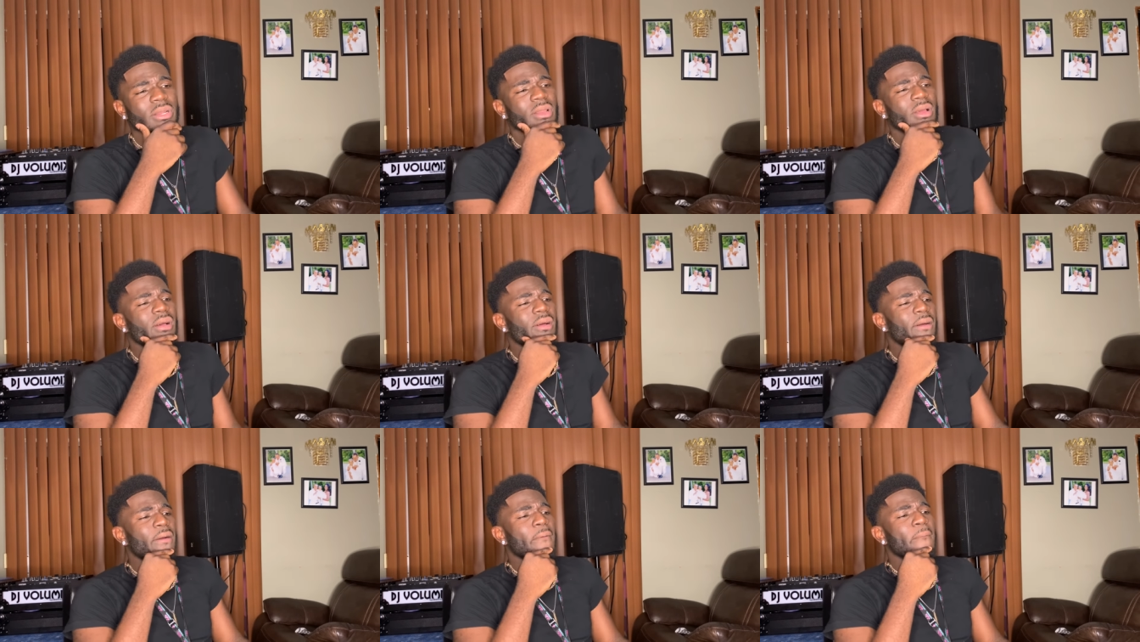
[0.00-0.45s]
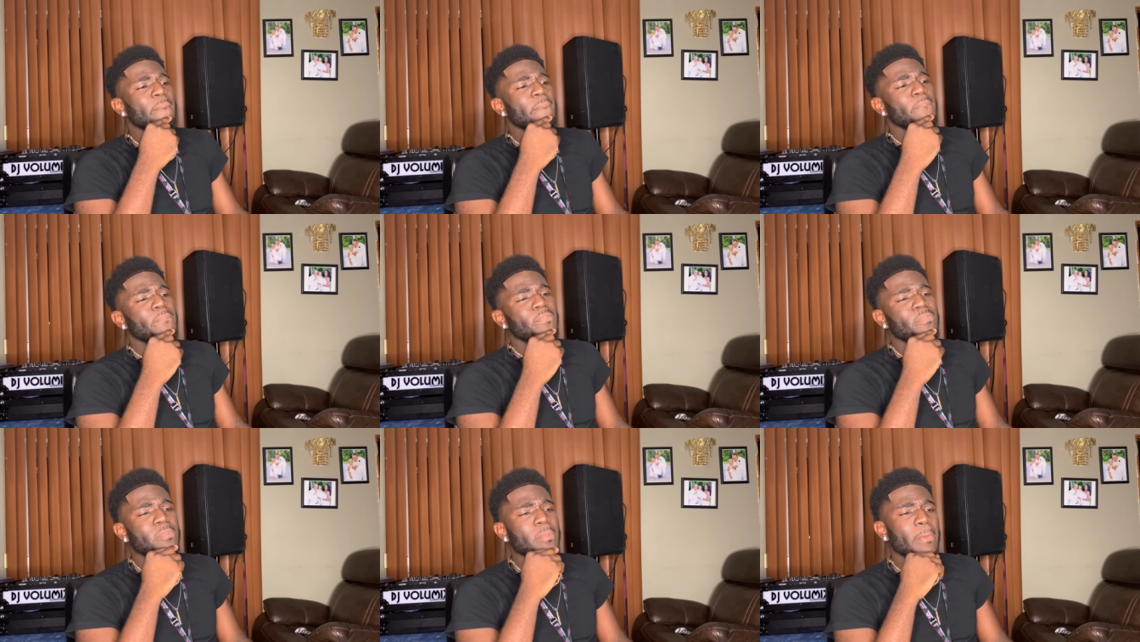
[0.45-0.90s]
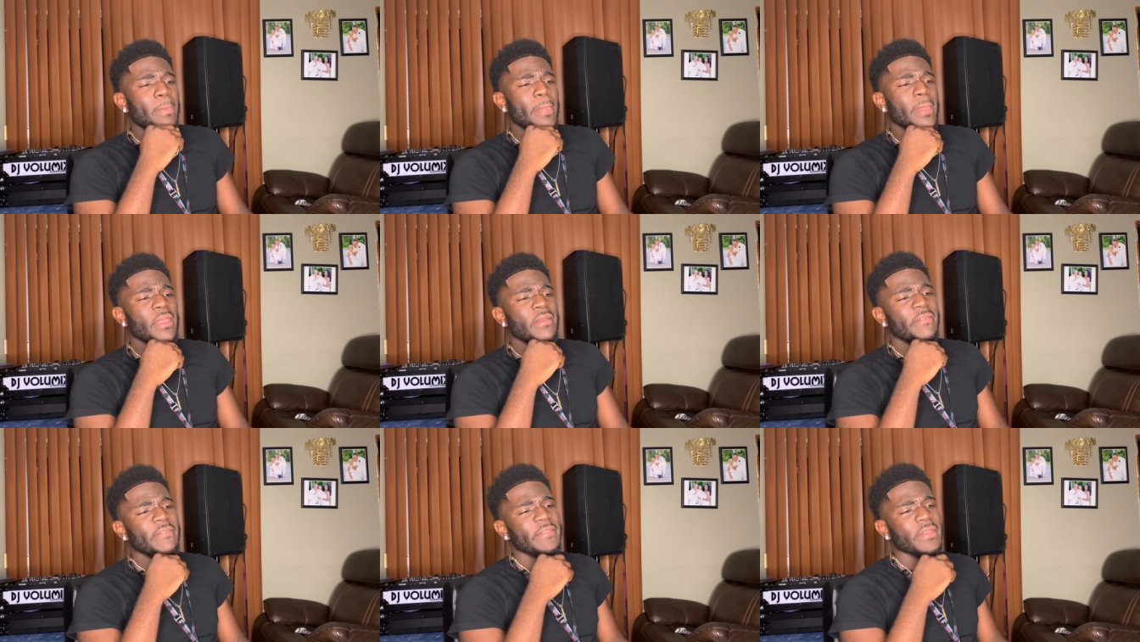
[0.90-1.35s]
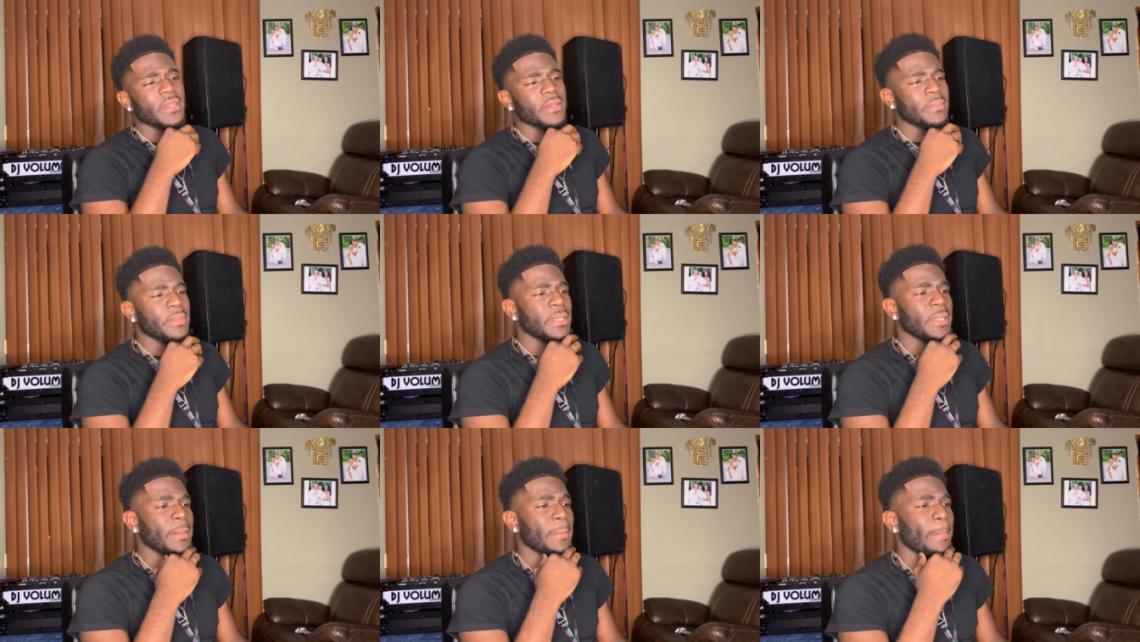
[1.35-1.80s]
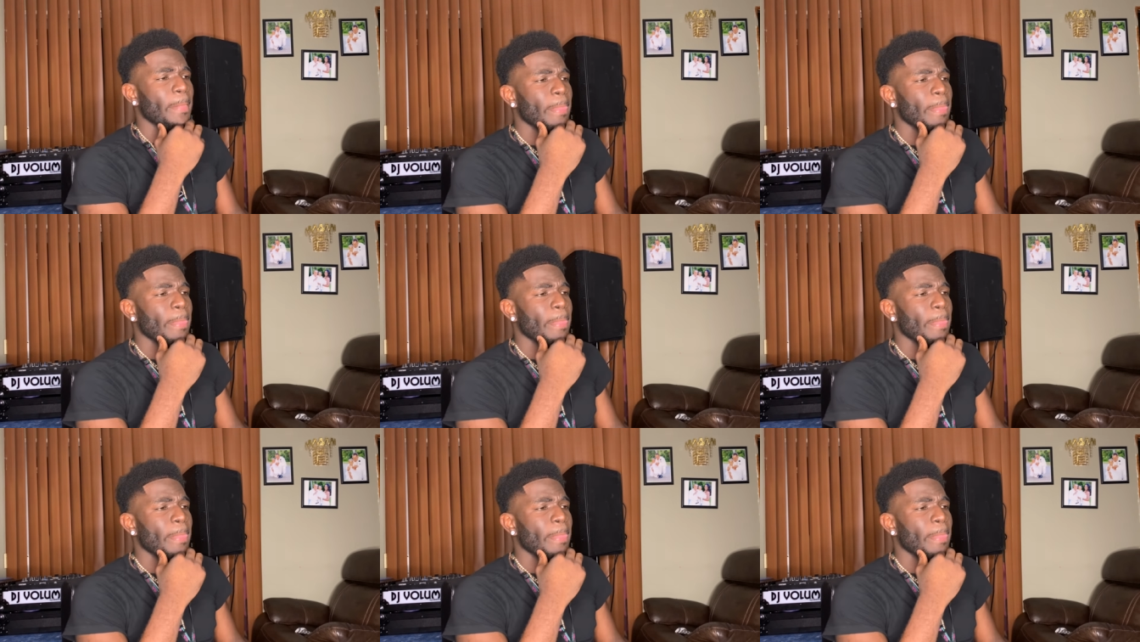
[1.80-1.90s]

dog. You feel me?